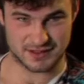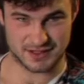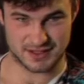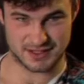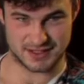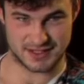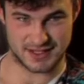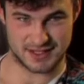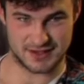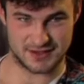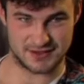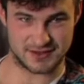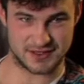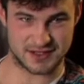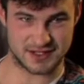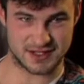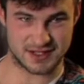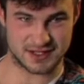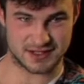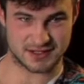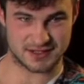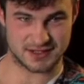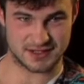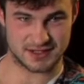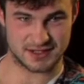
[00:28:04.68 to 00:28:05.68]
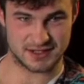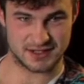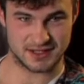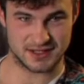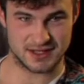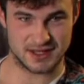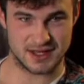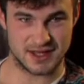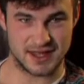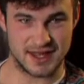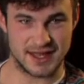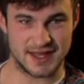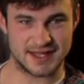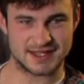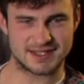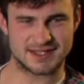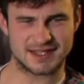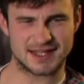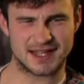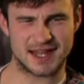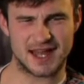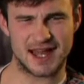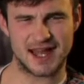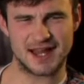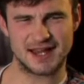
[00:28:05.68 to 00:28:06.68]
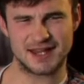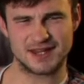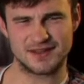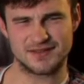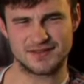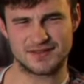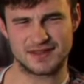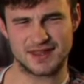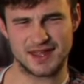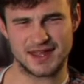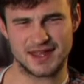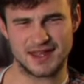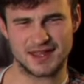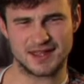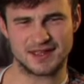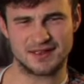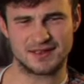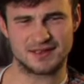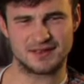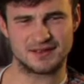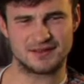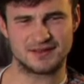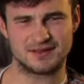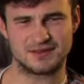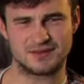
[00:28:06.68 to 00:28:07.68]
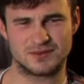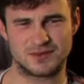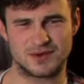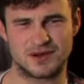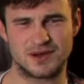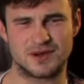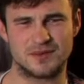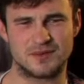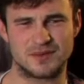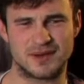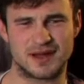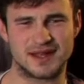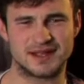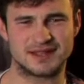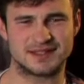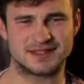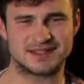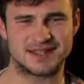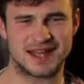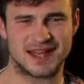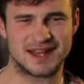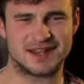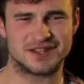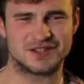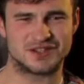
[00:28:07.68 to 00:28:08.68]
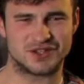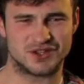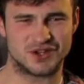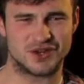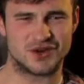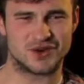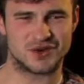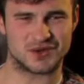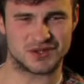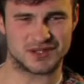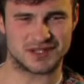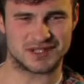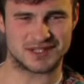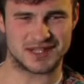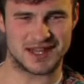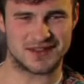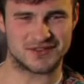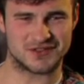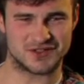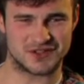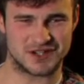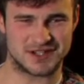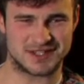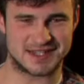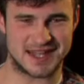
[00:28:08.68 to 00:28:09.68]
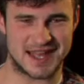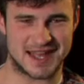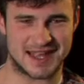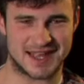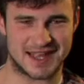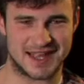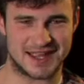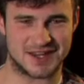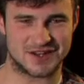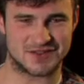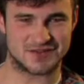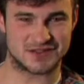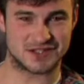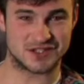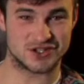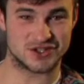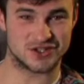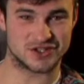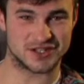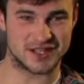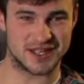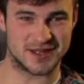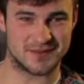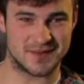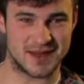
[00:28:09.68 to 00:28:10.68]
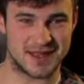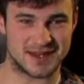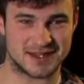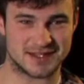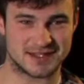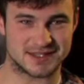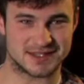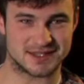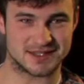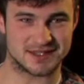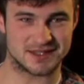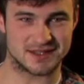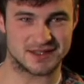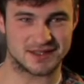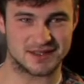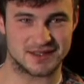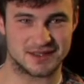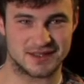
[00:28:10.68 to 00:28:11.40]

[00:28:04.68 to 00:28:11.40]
continued the doctor. It's the kind of thing one might tend to notice after a decade of studying medicine.